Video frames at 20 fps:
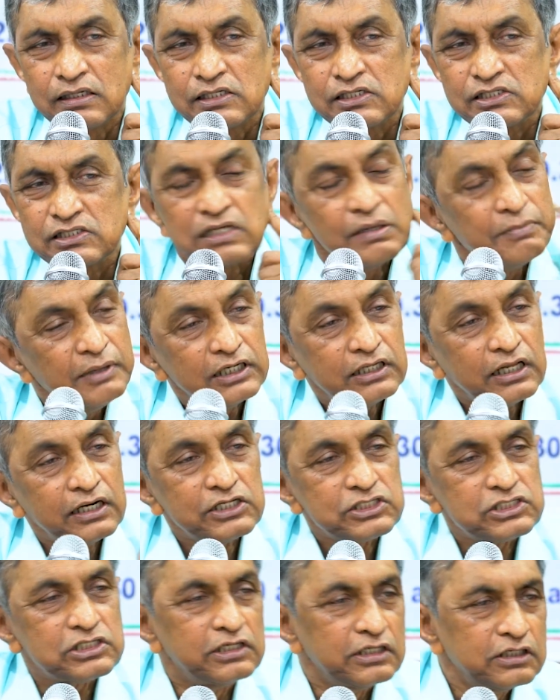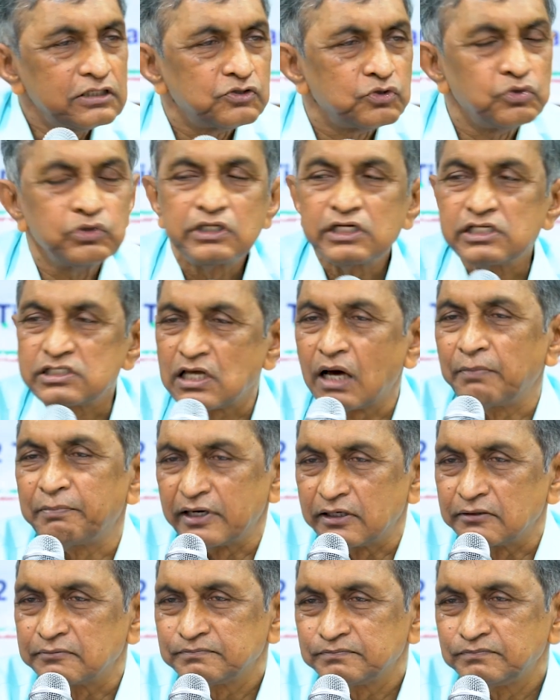Simultaneously, two things
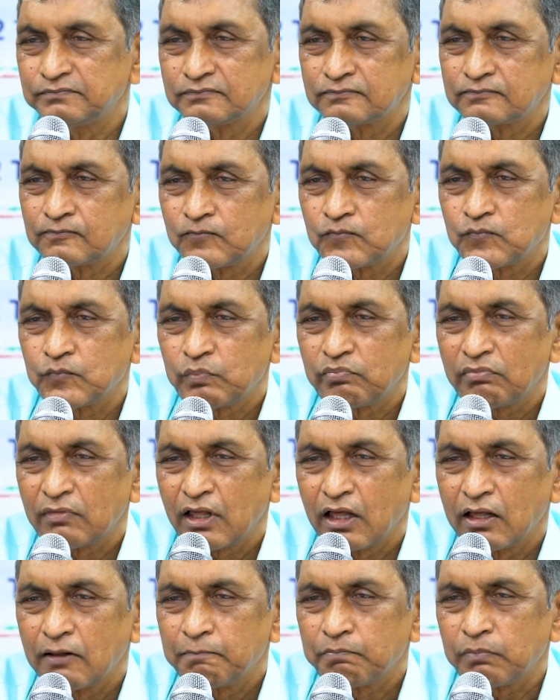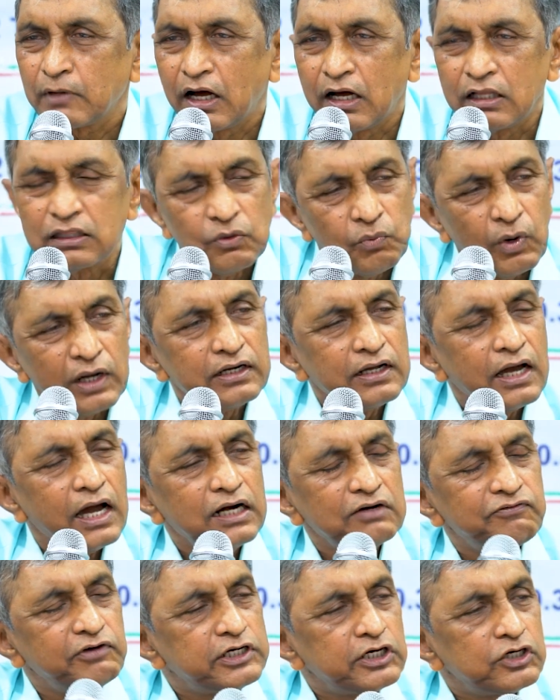happened. On the one
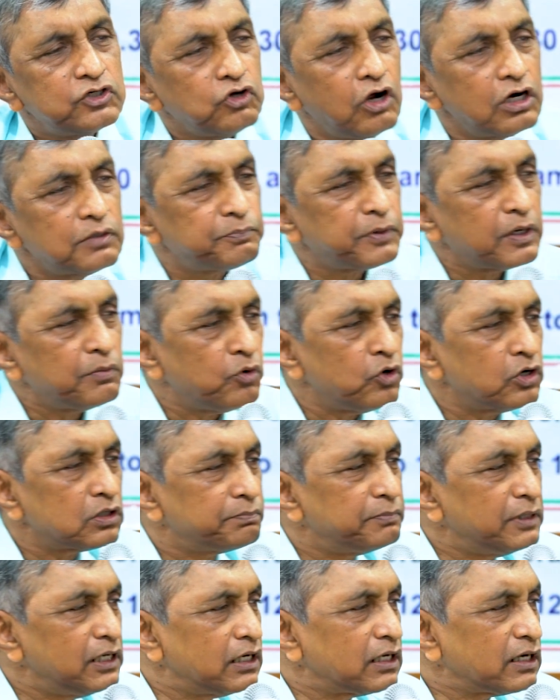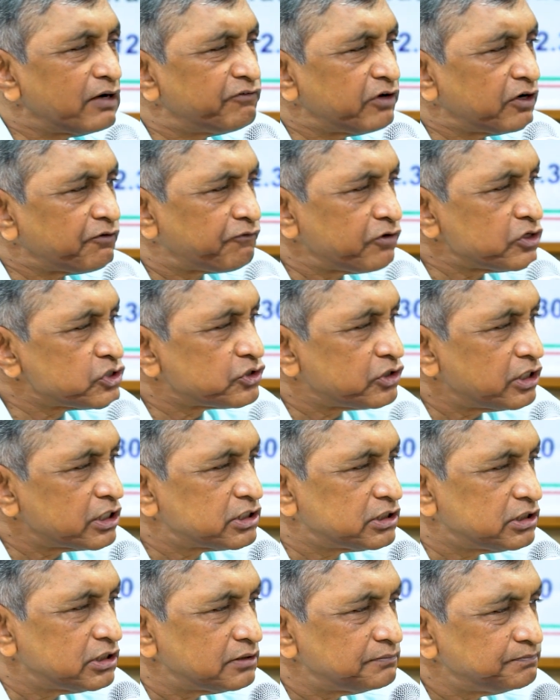hand, we did not promote building of
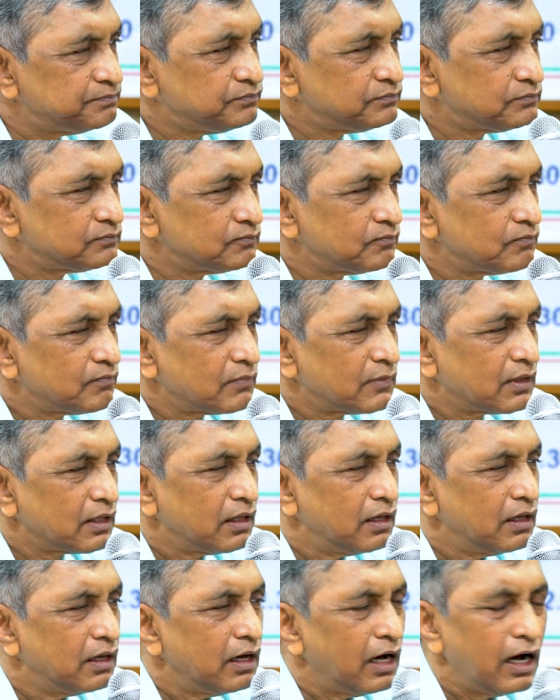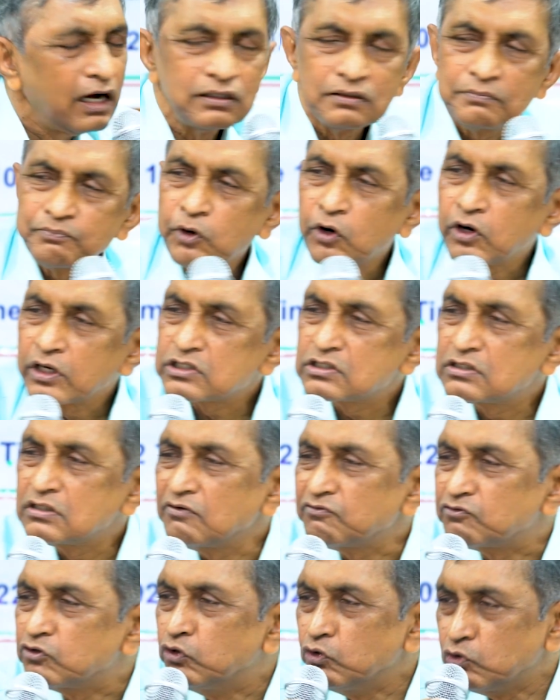infrastructure and production
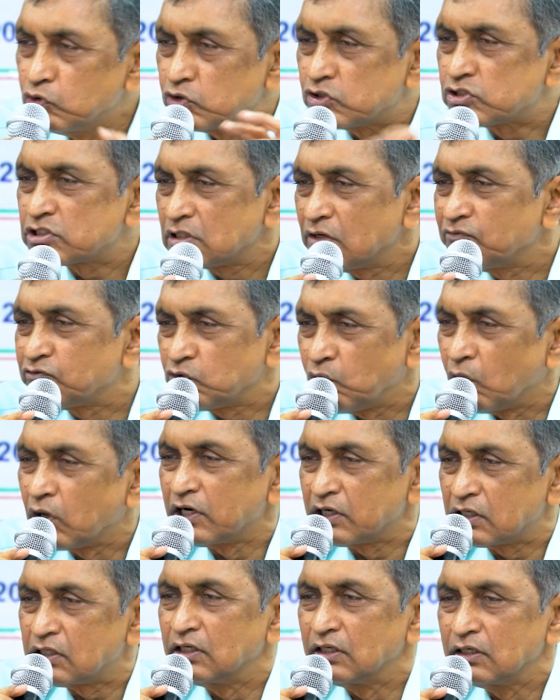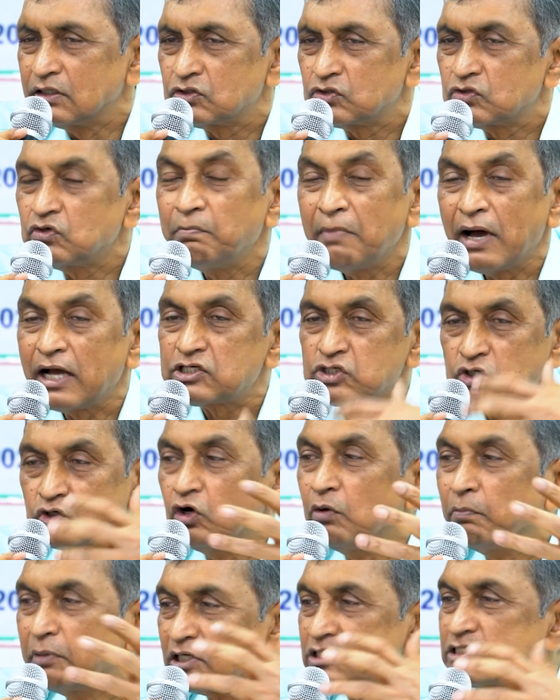of goods of quality to match
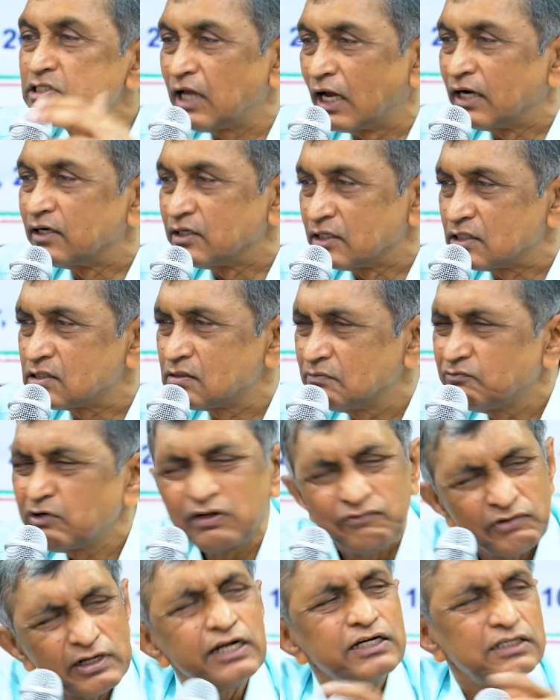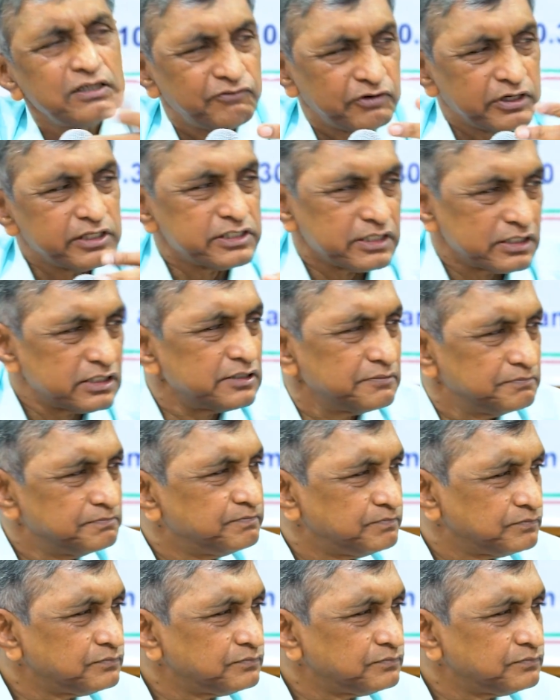global standards for a variety of reasons.